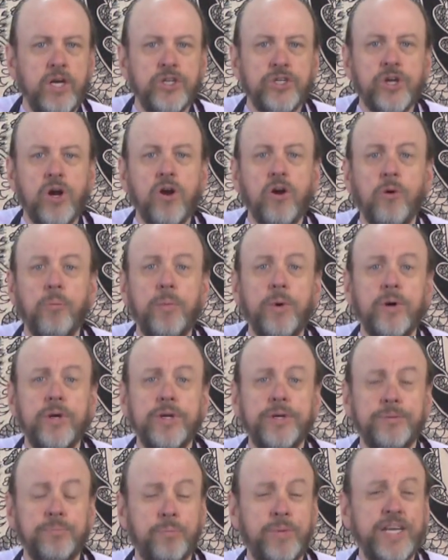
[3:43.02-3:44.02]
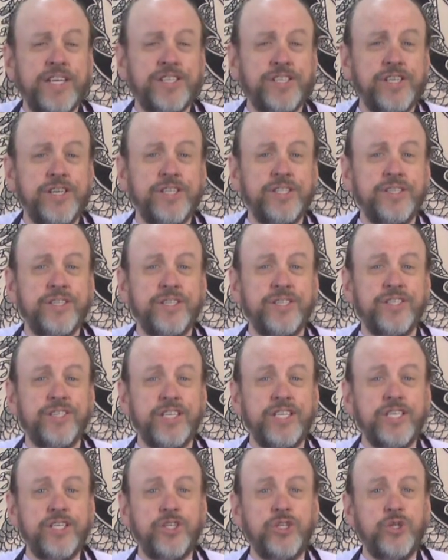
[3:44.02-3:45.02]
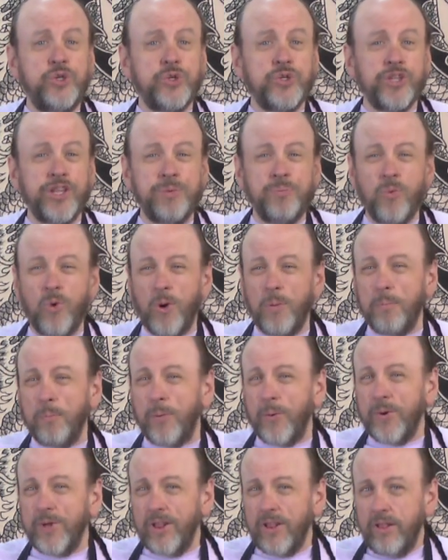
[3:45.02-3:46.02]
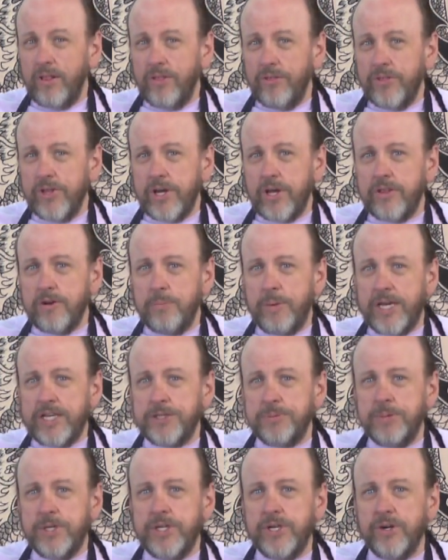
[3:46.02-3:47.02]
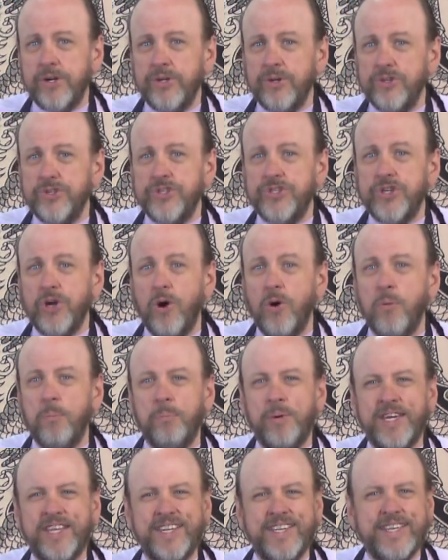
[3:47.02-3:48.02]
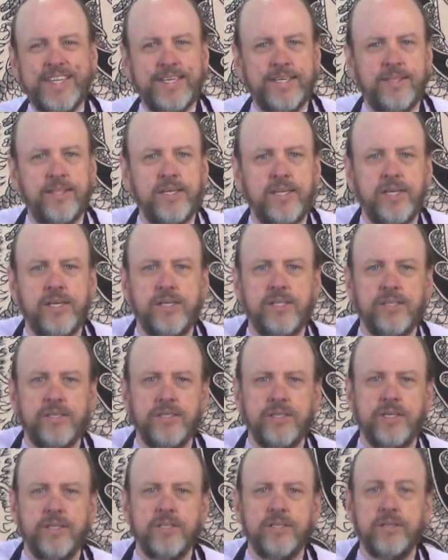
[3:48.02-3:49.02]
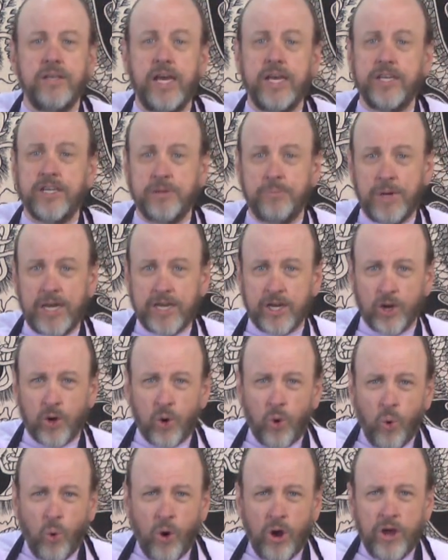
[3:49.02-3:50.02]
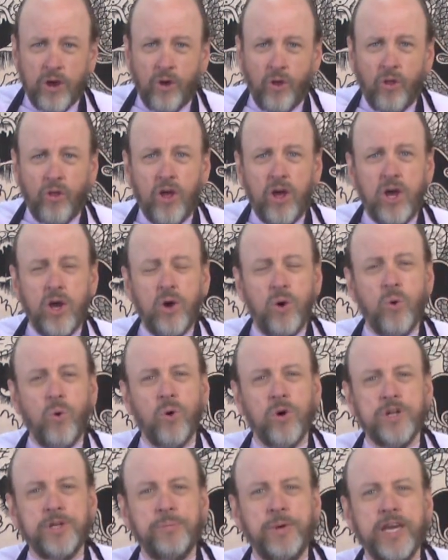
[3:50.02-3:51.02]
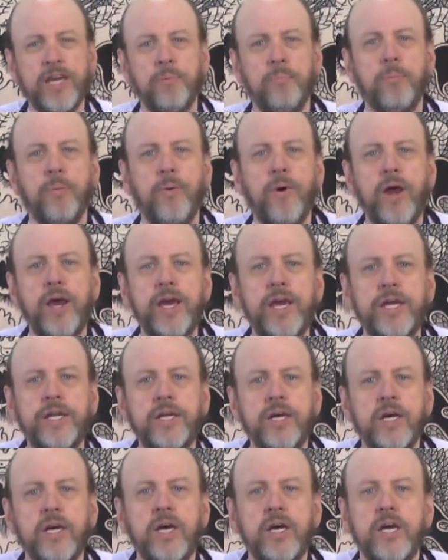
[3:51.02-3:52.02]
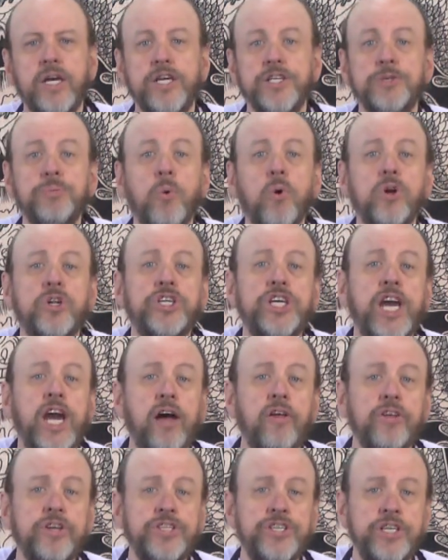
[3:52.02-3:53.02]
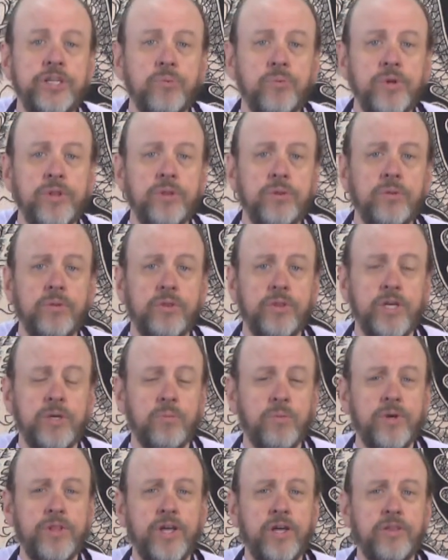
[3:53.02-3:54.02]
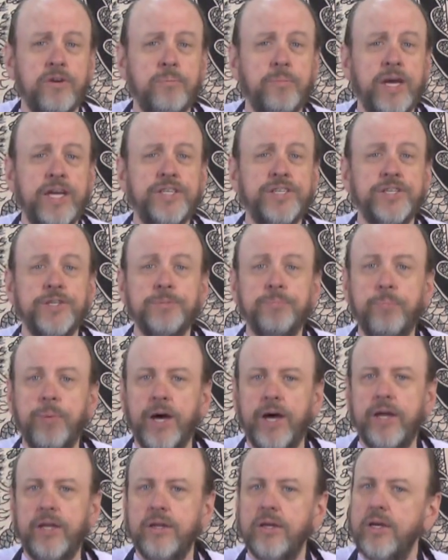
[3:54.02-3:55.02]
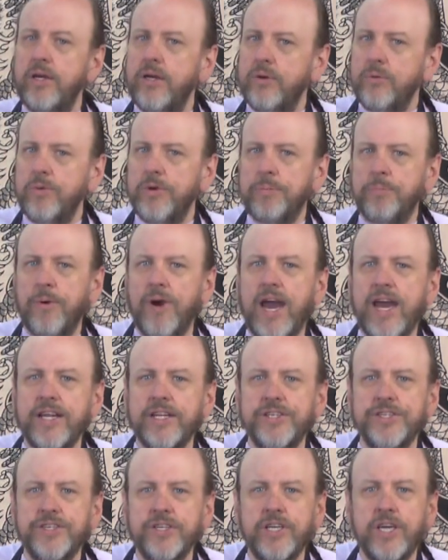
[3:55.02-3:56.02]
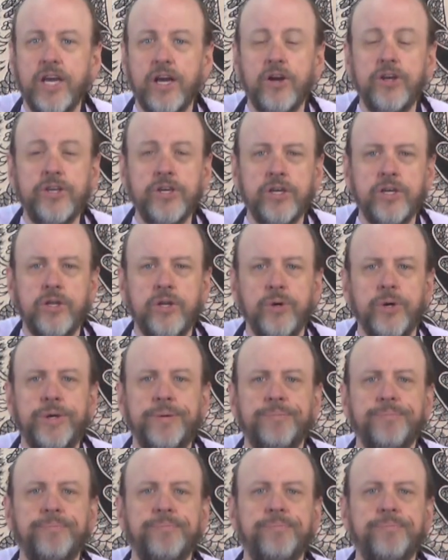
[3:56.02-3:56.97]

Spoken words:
Charcoal-based incense is usually more brittle than other base materials, so bending the incense, like to make a coil or to make a braid, is more challenging than with other bases, but with practice and care, you can do it.